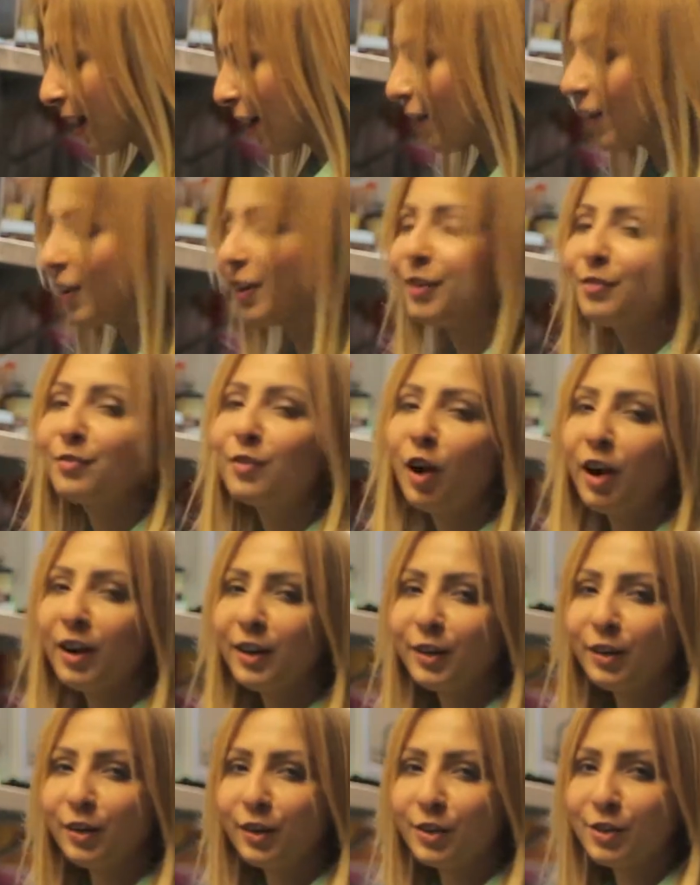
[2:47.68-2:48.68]
that you've got
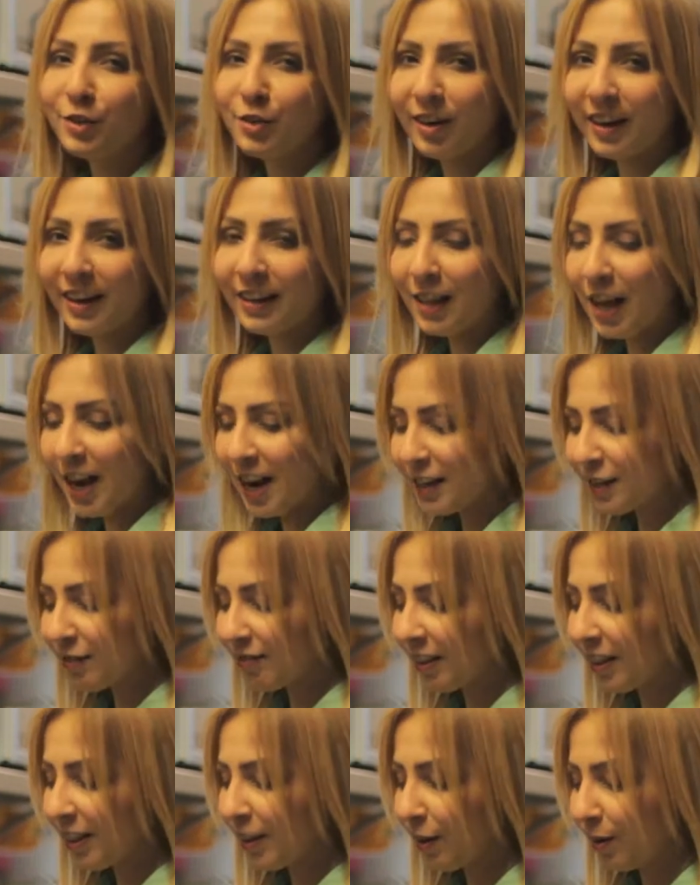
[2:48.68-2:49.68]
your tray lined
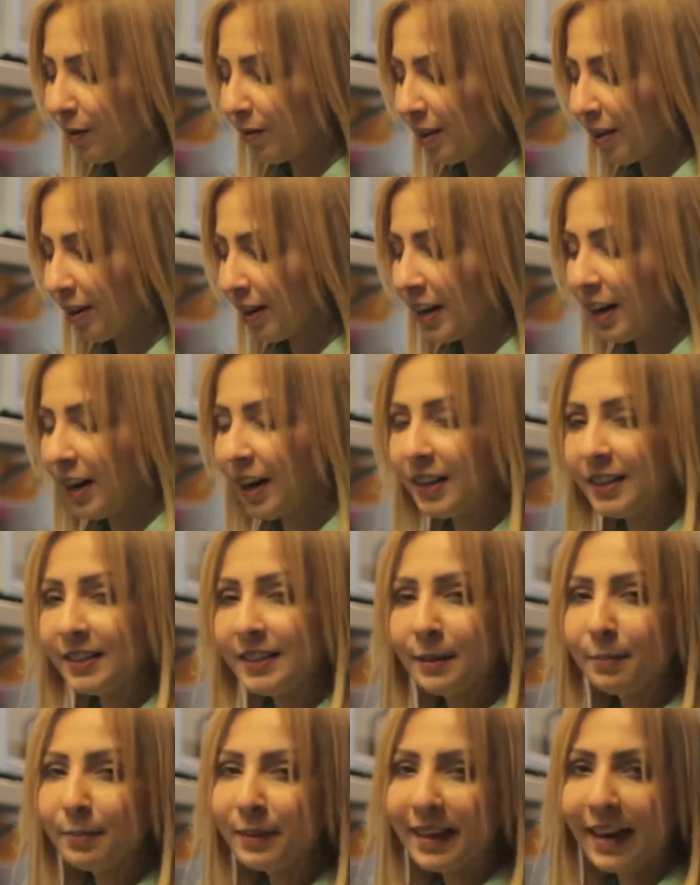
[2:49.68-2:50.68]
with your
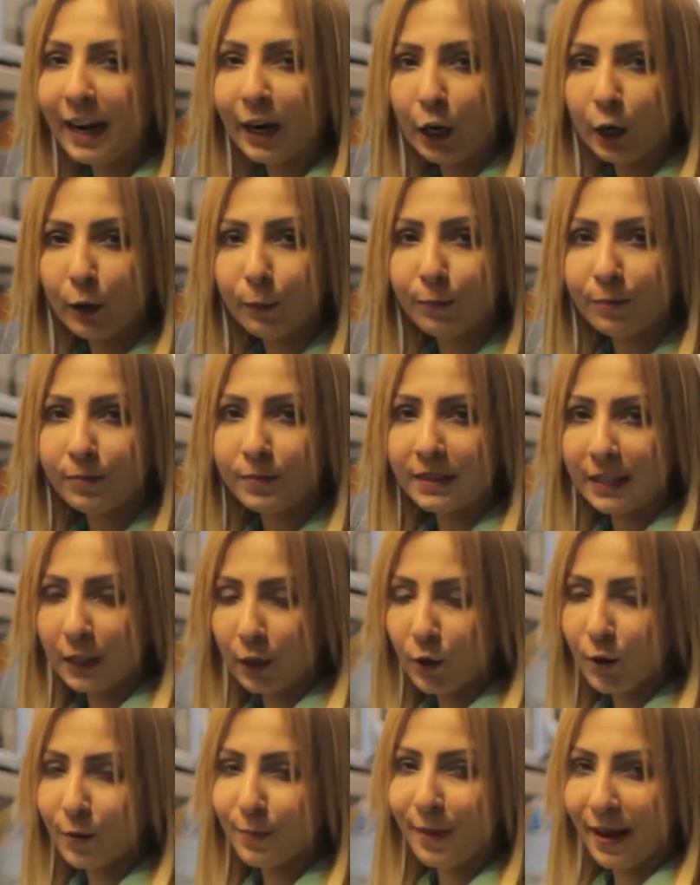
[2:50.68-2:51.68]
Simplykare
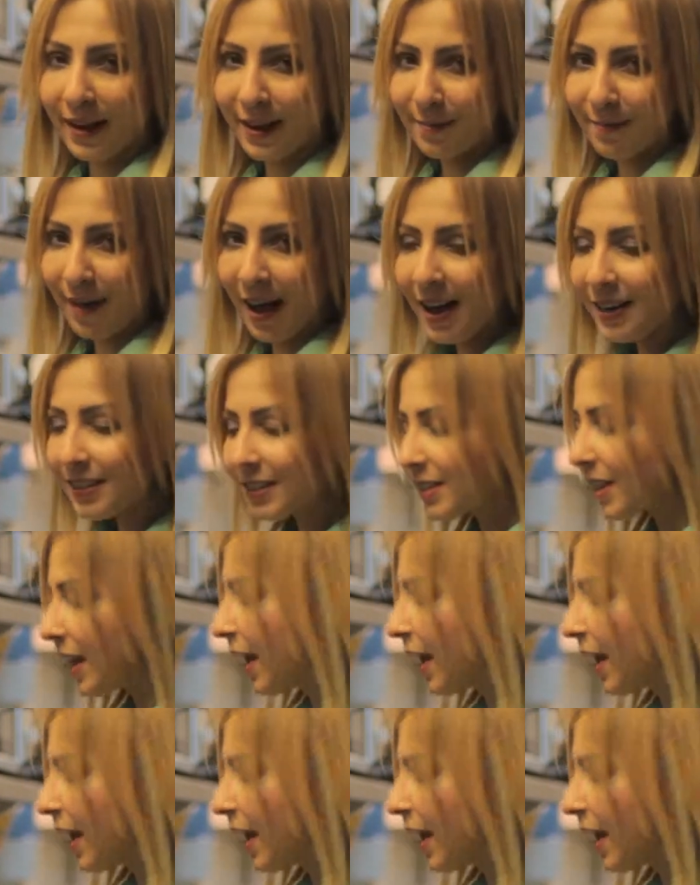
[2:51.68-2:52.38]
silicone baking mat,